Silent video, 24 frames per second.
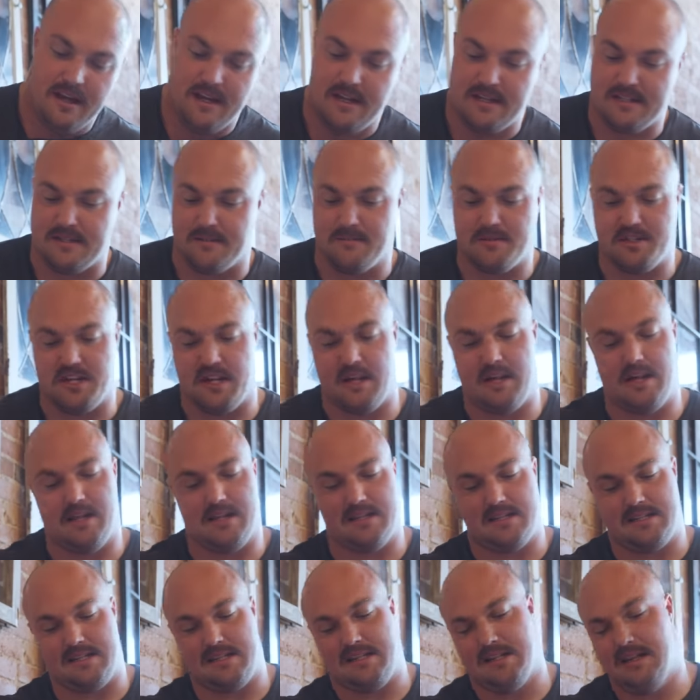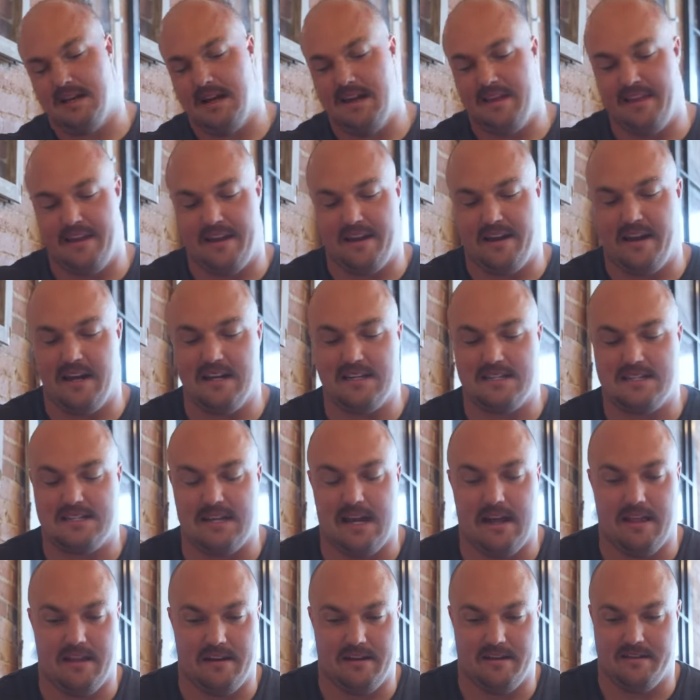some cheese, and then a nice
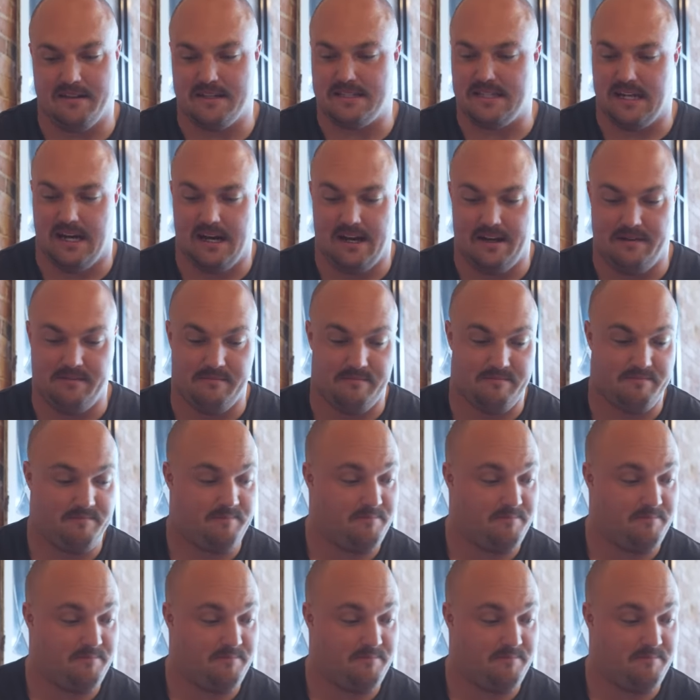salad on the side.